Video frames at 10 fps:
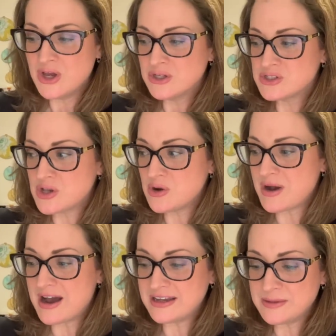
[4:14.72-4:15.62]
So
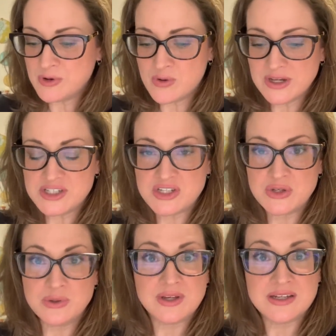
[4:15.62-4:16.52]
I am going
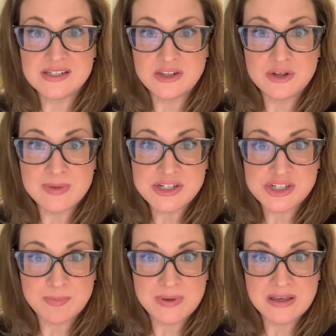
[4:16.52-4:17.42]
to continue my
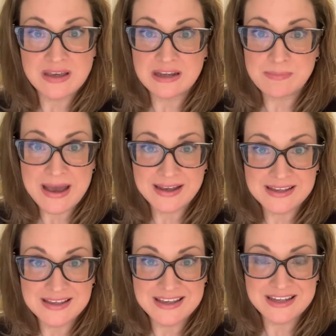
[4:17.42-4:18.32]
shipping and
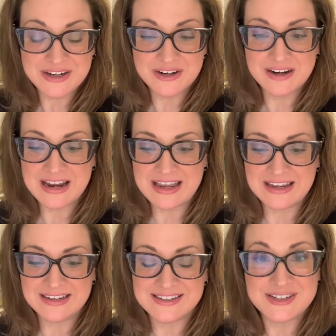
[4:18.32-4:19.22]
packing here
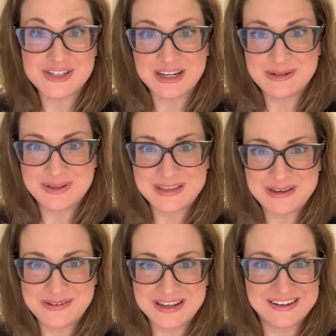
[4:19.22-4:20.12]
and check in with
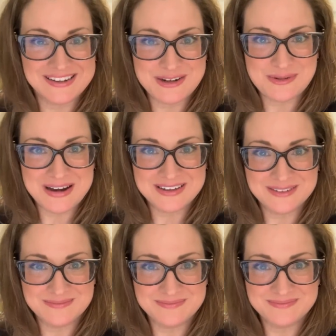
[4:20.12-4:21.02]
you in a little while.